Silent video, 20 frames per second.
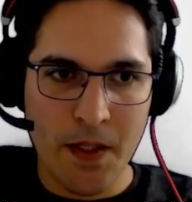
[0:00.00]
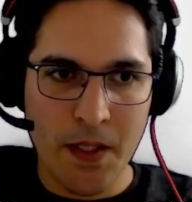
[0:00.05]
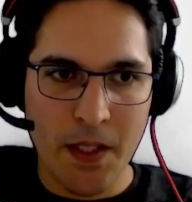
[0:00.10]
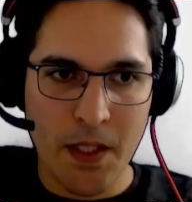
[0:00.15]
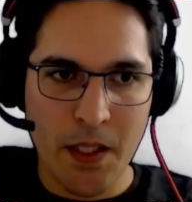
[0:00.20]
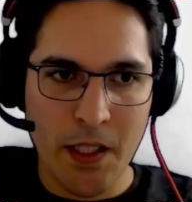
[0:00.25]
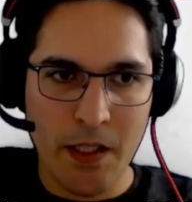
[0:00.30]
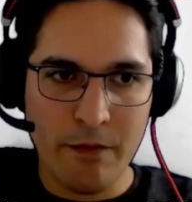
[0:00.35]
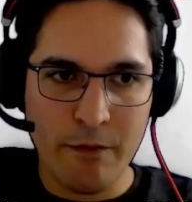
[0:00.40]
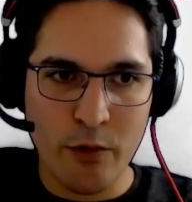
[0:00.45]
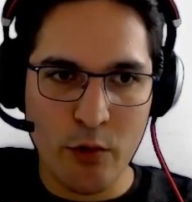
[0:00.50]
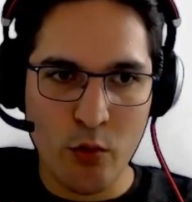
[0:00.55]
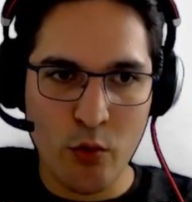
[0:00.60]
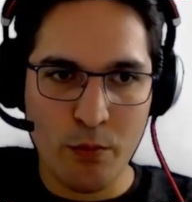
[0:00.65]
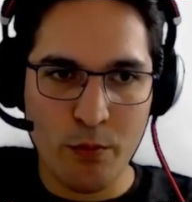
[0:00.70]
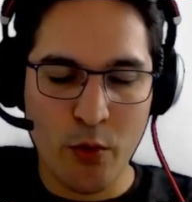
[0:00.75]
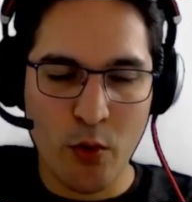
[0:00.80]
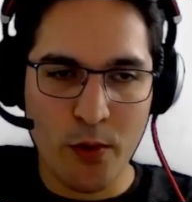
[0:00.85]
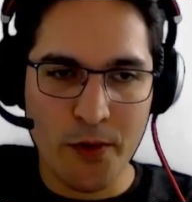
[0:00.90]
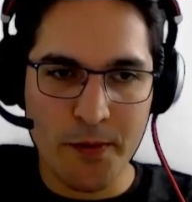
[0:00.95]
if you do
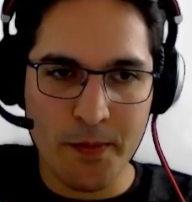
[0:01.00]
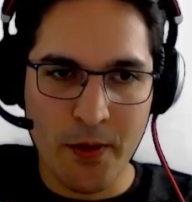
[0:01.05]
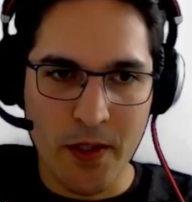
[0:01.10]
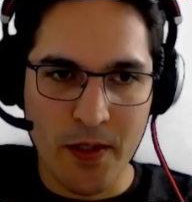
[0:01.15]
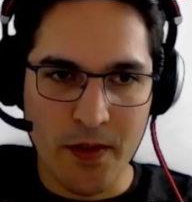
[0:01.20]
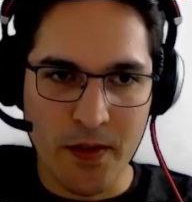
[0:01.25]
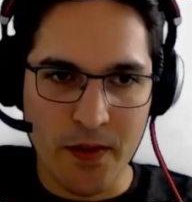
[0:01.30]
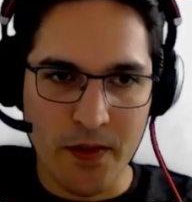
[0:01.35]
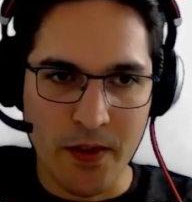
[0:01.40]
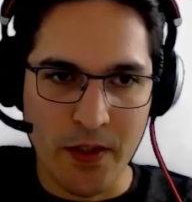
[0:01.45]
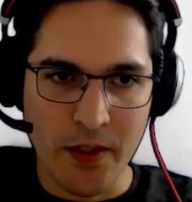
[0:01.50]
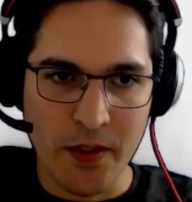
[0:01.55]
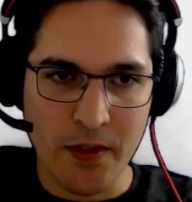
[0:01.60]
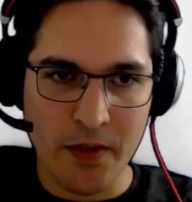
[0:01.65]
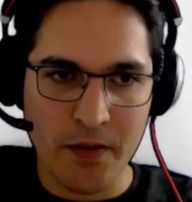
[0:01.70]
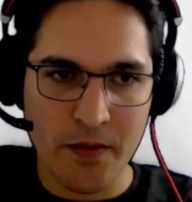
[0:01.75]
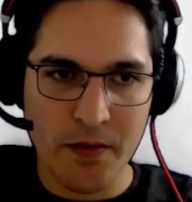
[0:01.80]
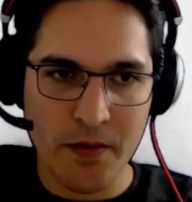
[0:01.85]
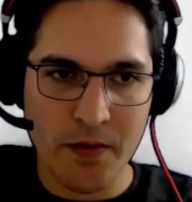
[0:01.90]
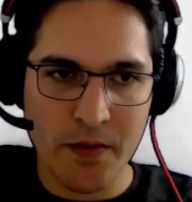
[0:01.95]
post-processing,
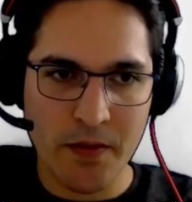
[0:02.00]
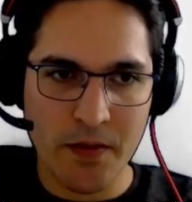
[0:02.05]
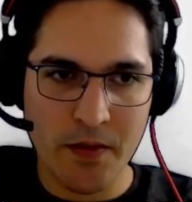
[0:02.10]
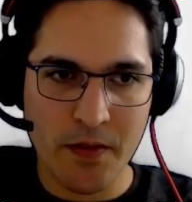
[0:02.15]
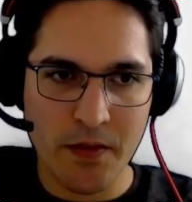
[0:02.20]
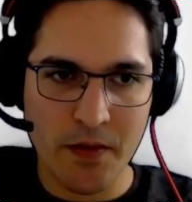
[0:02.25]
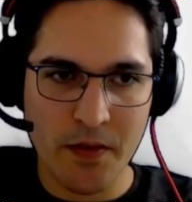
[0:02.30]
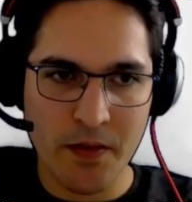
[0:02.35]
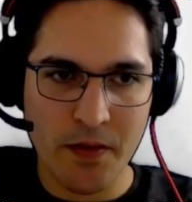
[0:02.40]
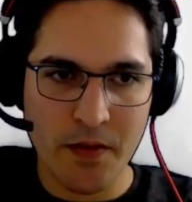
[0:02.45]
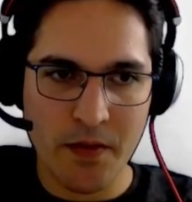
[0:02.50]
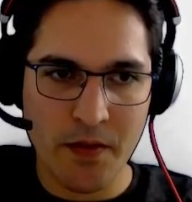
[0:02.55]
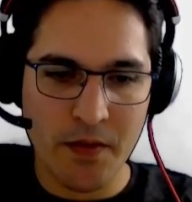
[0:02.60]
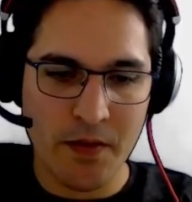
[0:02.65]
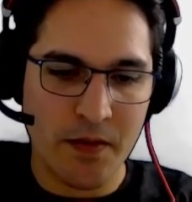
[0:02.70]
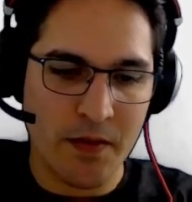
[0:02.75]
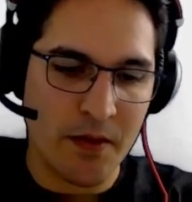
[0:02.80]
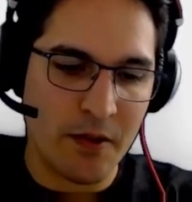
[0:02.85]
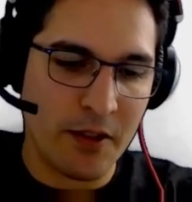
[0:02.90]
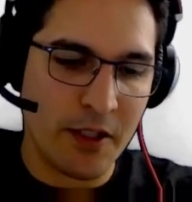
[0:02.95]

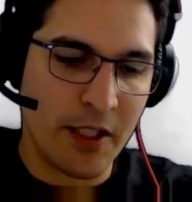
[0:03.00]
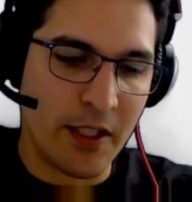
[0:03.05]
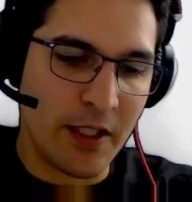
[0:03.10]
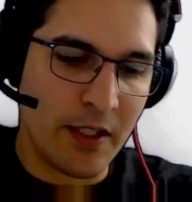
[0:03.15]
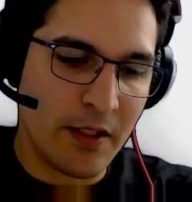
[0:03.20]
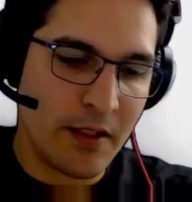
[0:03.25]
okay,